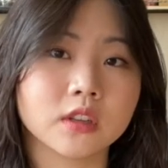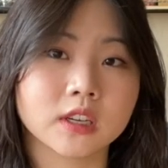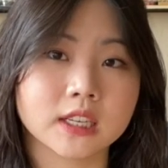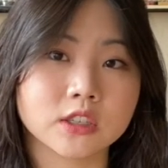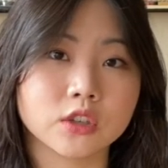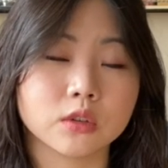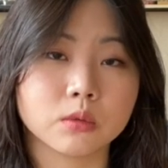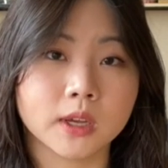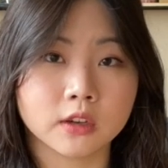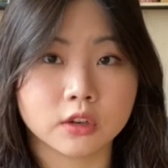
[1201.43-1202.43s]
look into
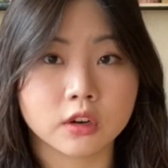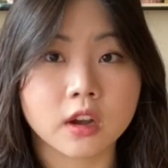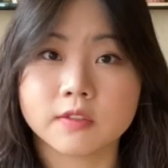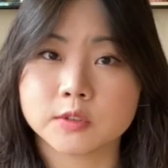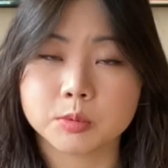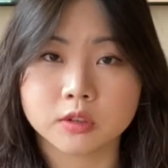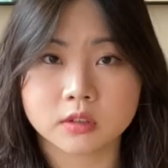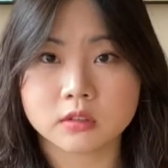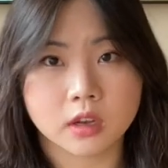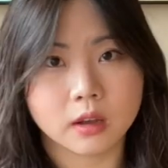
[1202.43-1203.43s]
whether you're comfortable
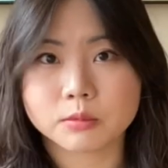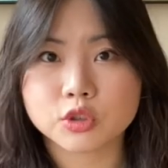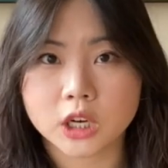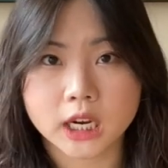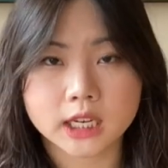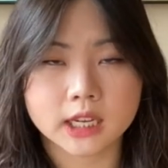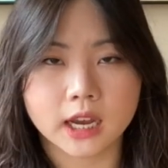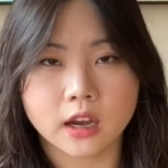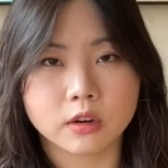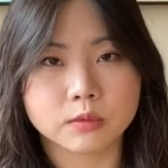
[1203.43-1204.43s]
trying it
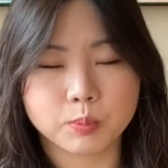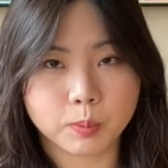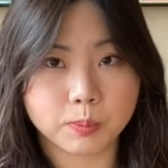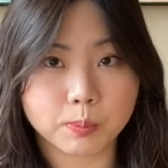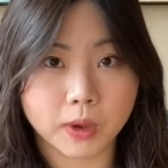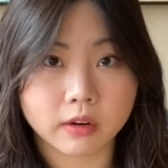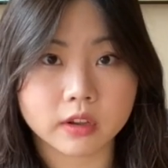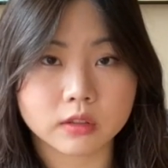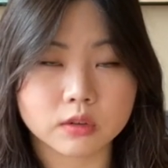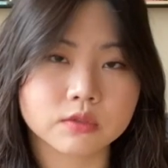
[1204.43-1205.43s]
out,
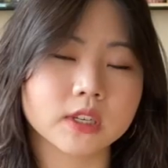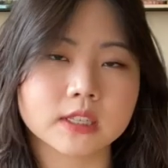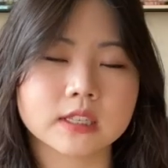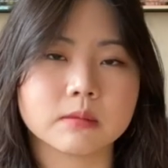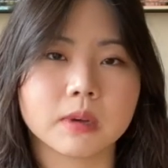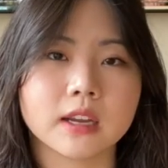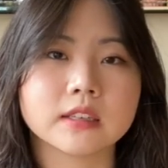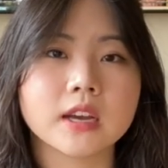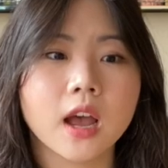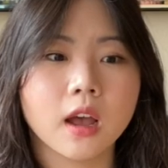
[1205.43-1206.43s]
bearing those risks in mind,
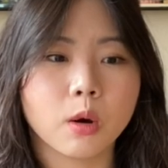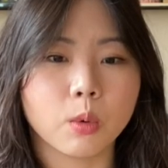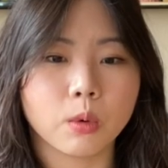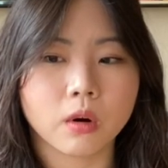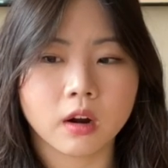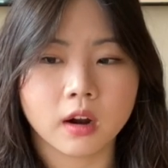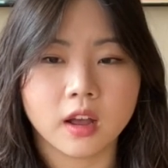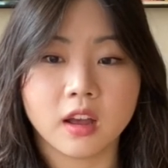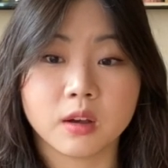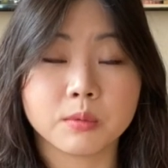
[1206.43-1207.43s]
or
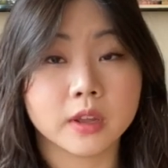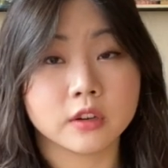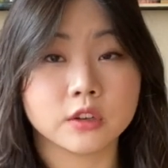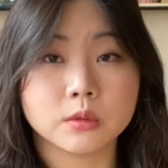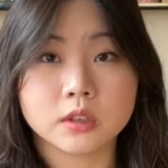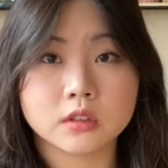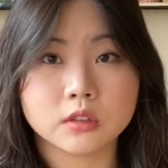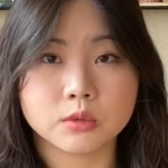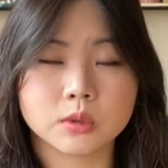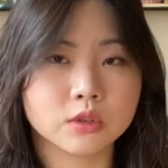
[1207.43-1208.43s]
whether
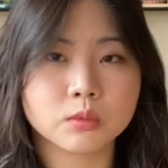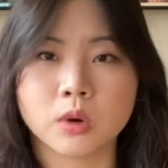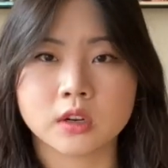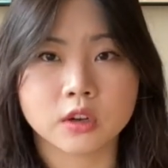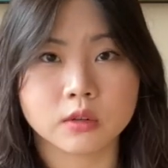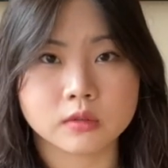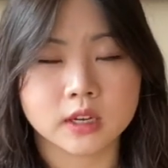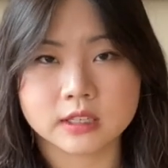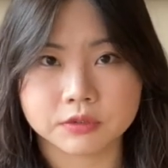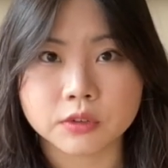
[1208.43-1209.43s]
you would want to go a
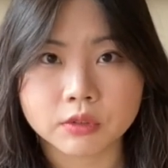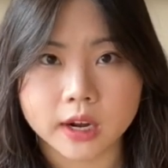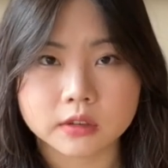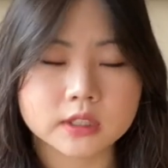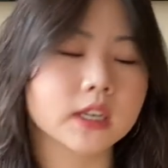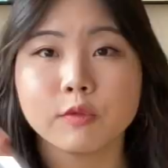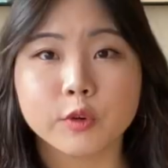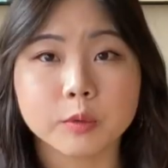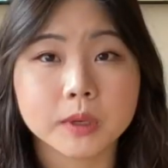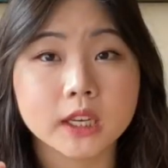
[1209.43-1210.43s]
different route.
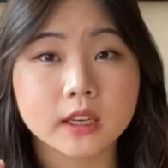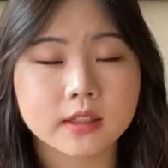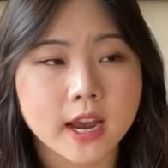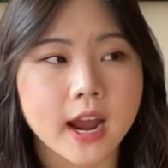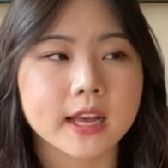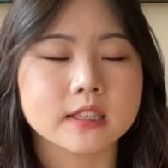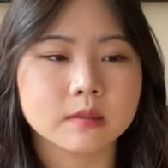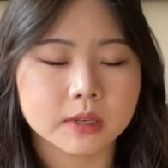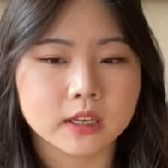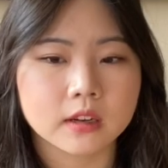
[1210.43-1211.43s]
For me, there has
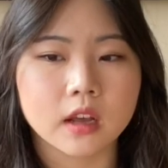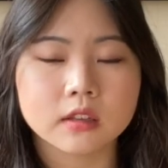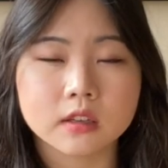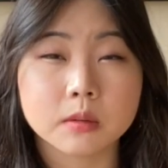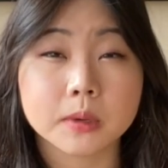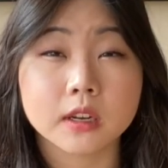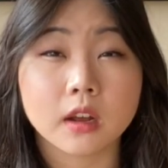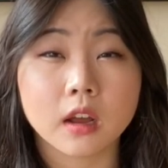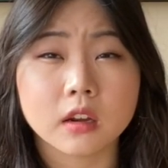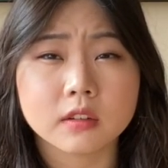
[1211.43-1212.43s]
been a little bit
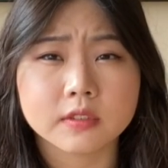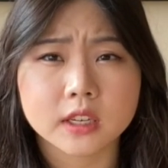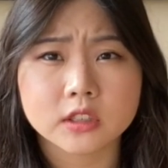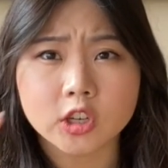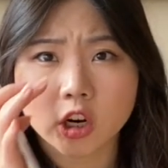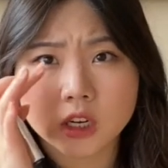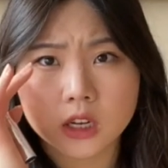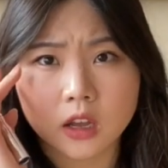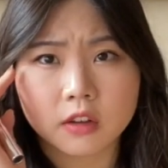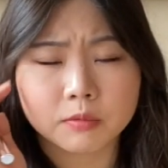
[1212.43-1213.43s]
of like darkening
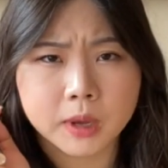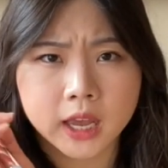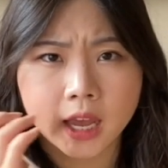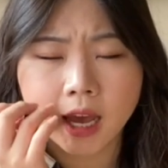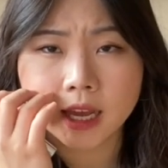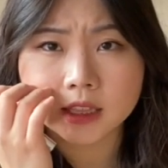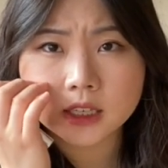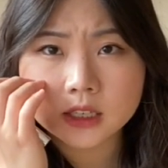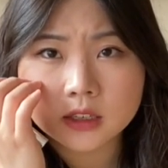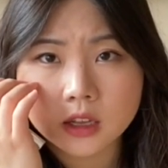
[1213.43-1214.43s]
of my
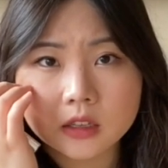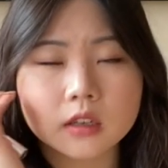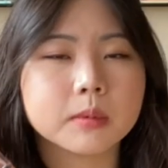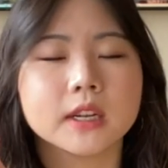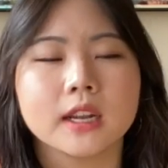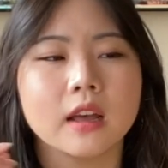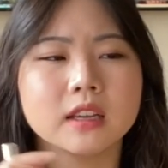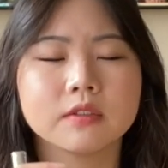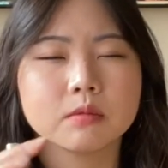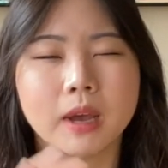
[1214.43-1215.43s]
eyelid, a little bit, not
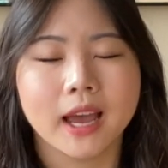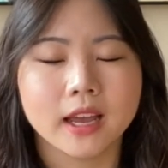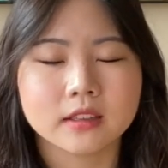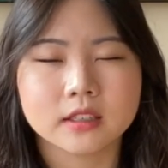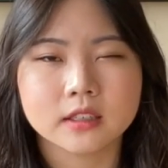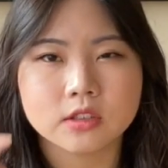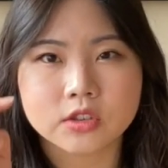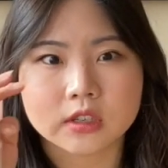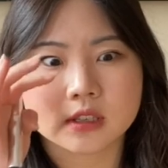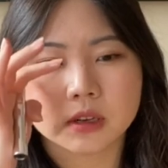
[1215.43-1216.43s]
even my eyelid, it's
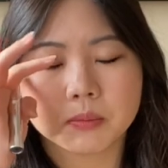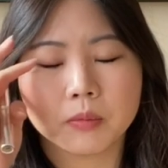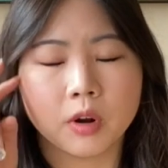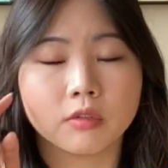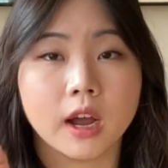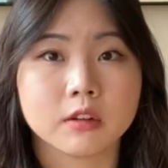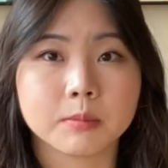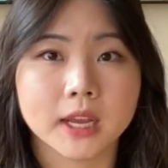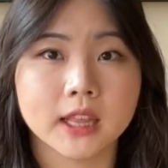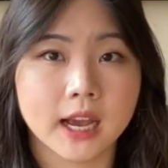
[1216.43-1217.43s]
just like around
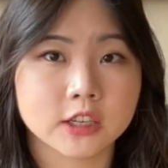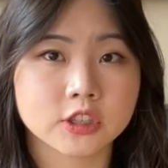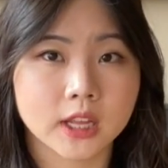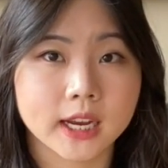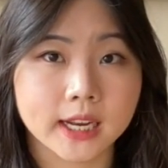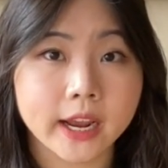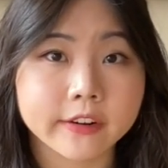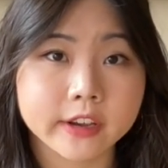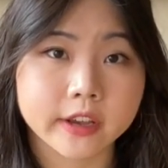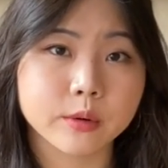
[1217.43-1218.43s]
my lash line
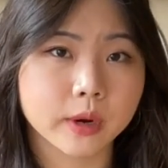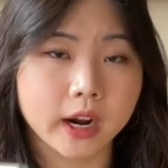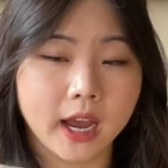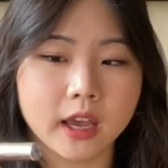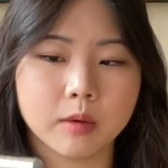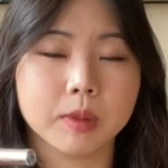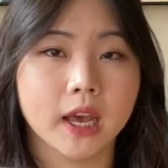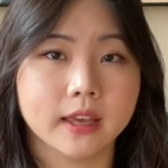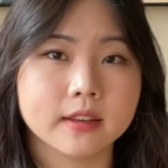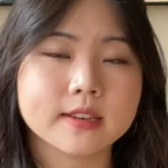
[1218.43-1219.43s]
area where I
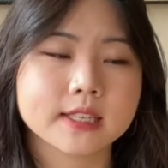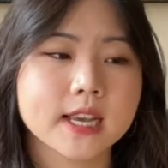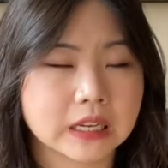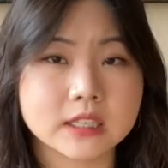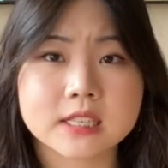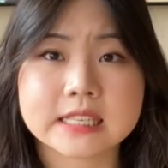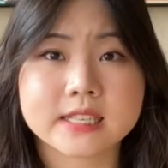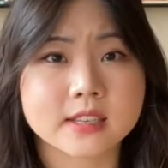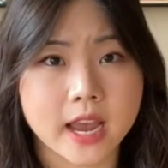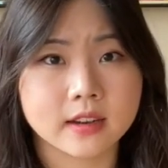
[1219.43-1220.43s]
apply this. It doesn't
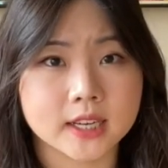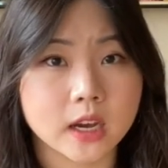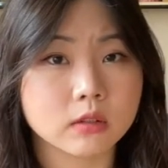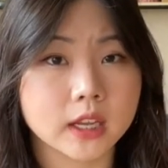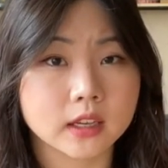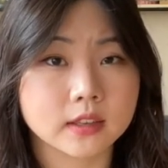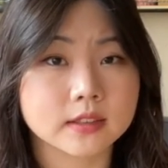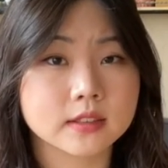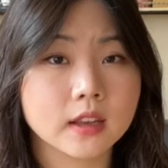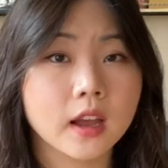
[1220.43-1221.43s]
stand out like
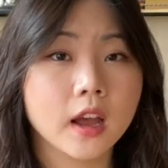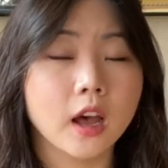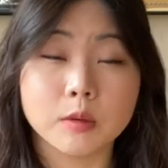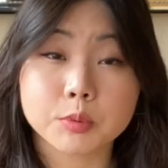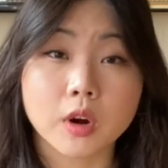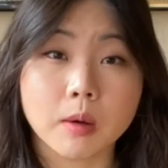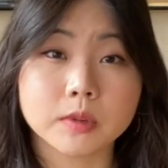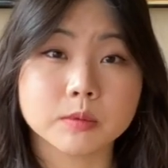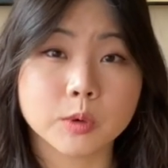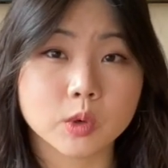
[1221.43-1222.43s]
it's a
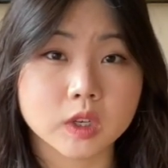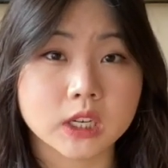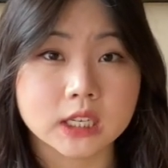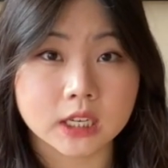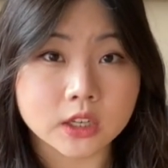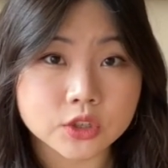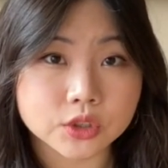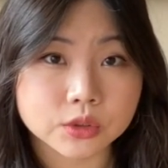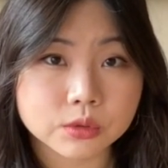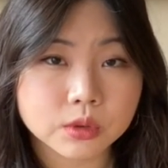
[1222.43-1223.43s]
problem or an
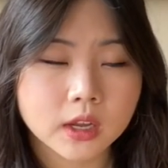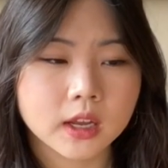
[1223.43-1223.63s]
issue.